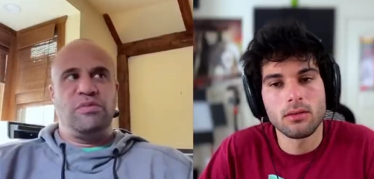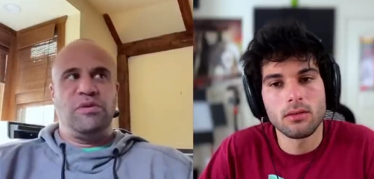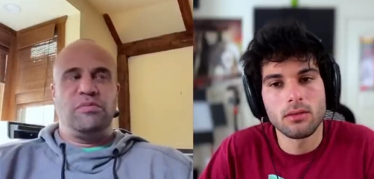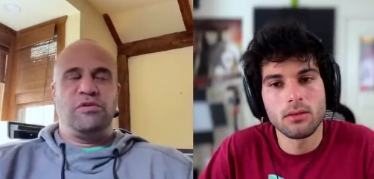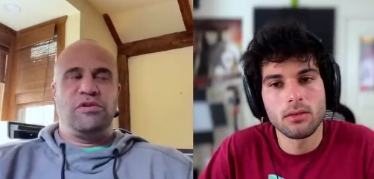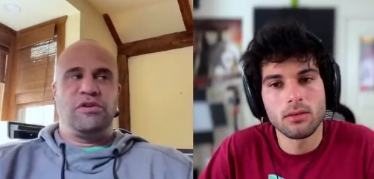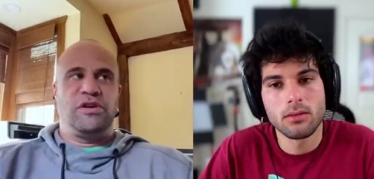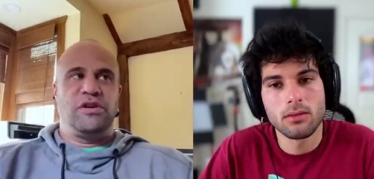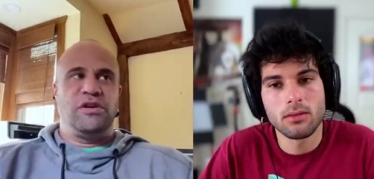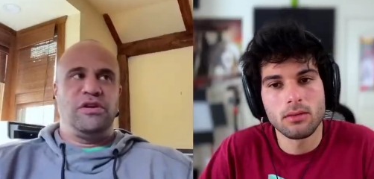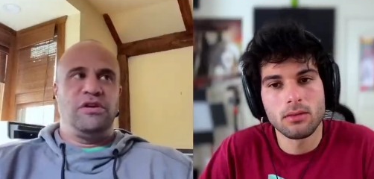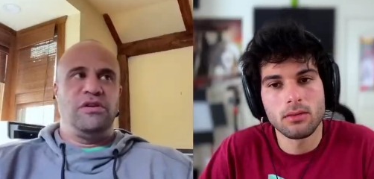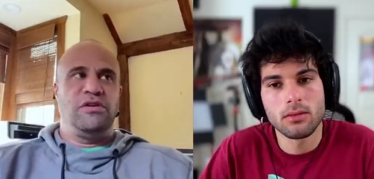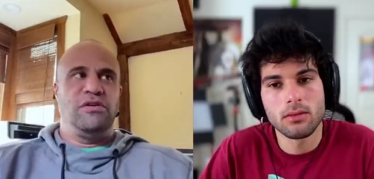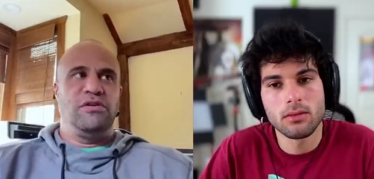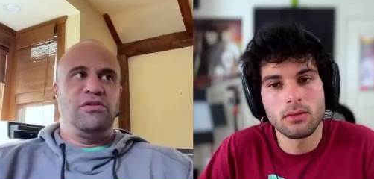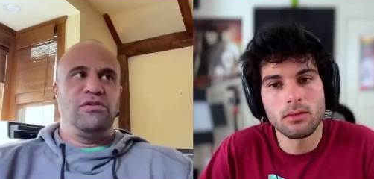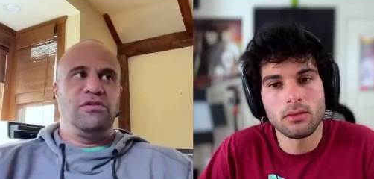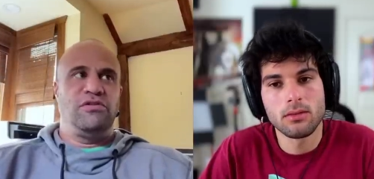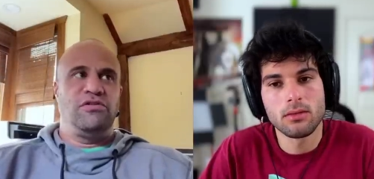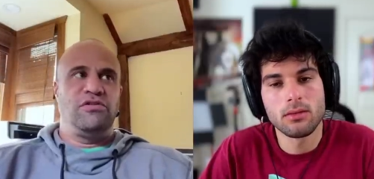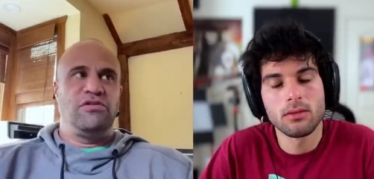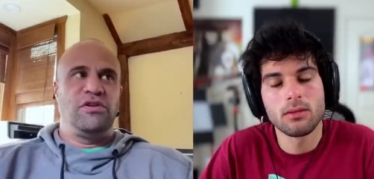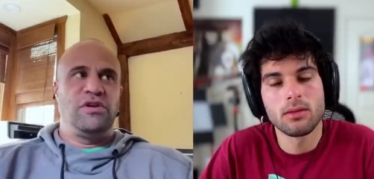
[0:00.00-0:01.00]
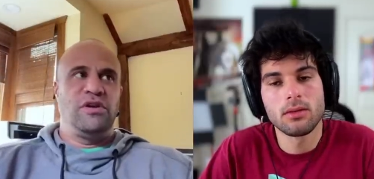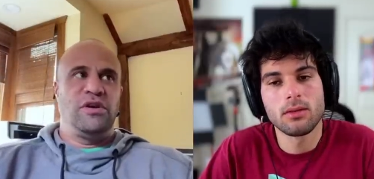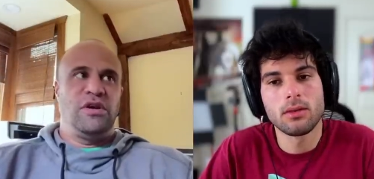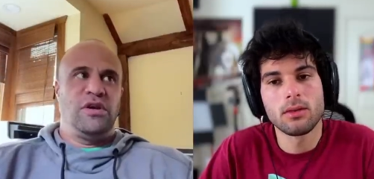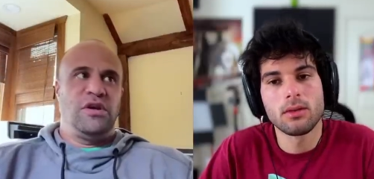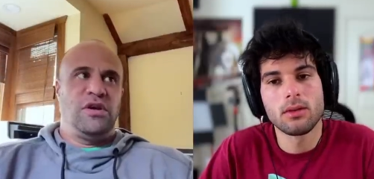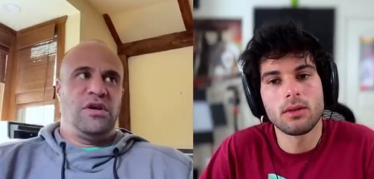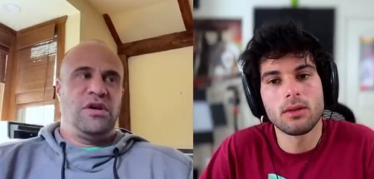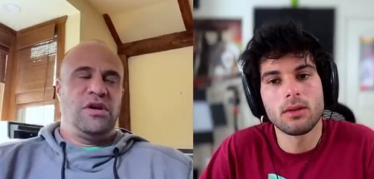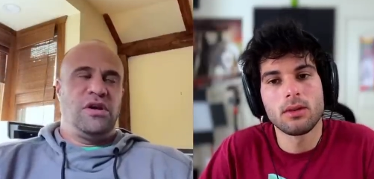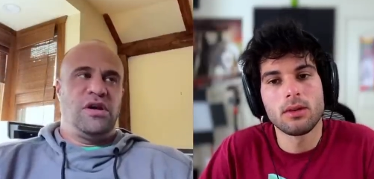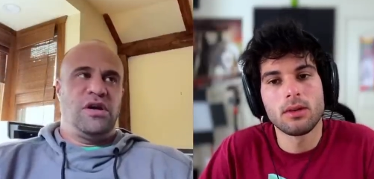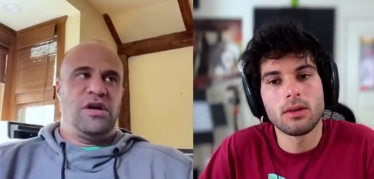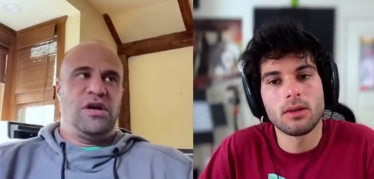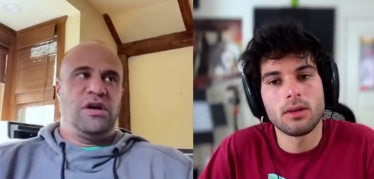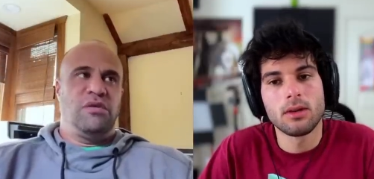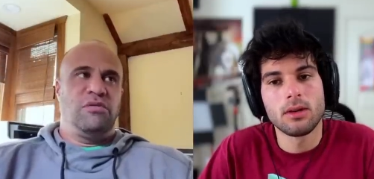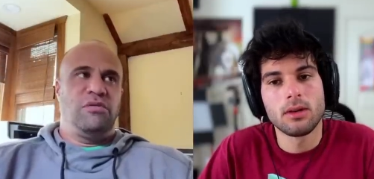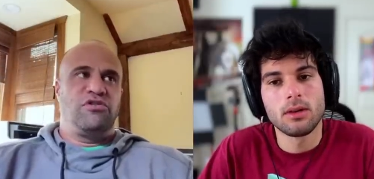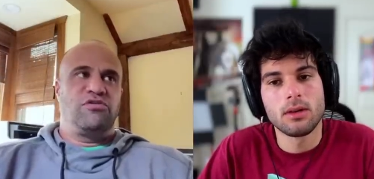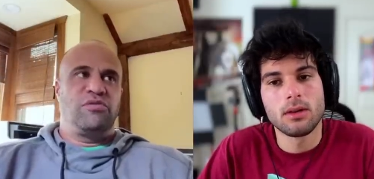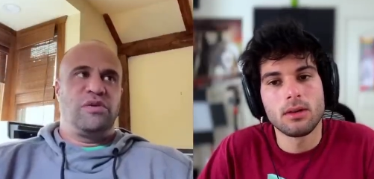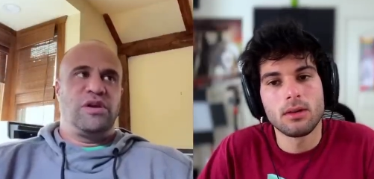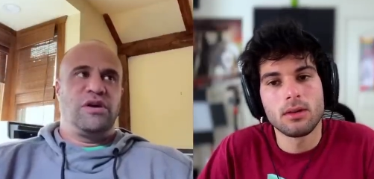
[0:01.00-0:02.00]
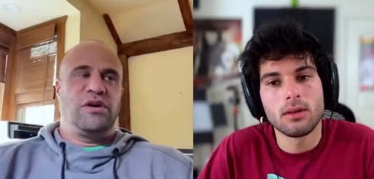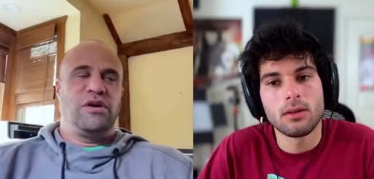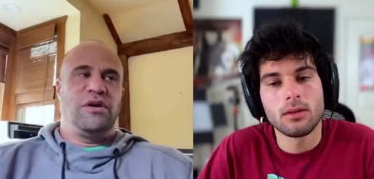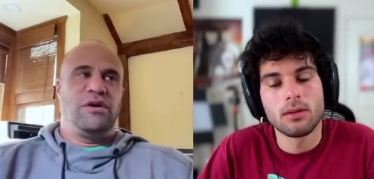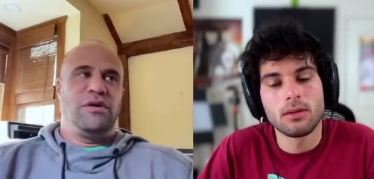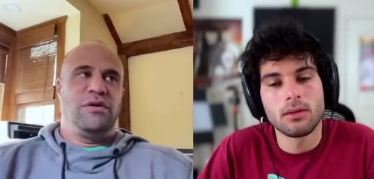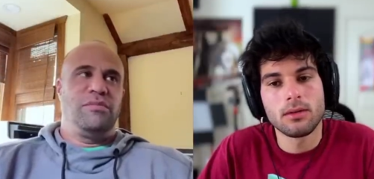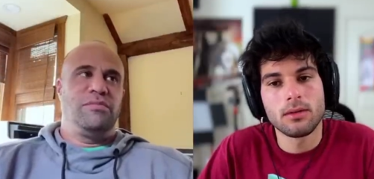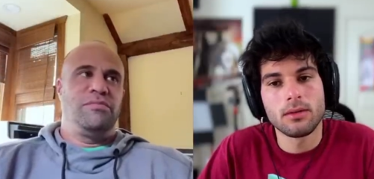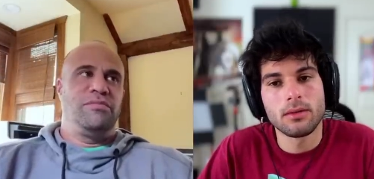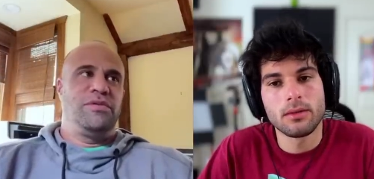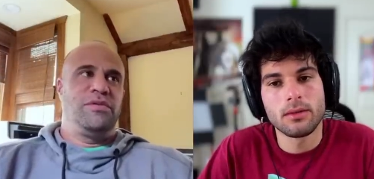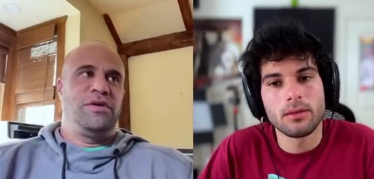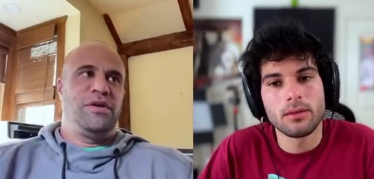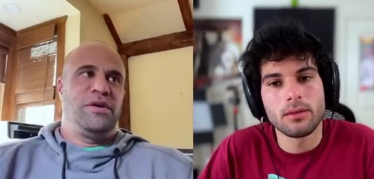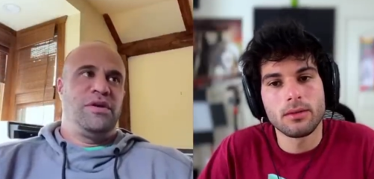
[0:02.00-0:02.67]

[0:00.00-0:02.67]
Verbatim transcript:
Speaker 1: that people can use, uh, which we call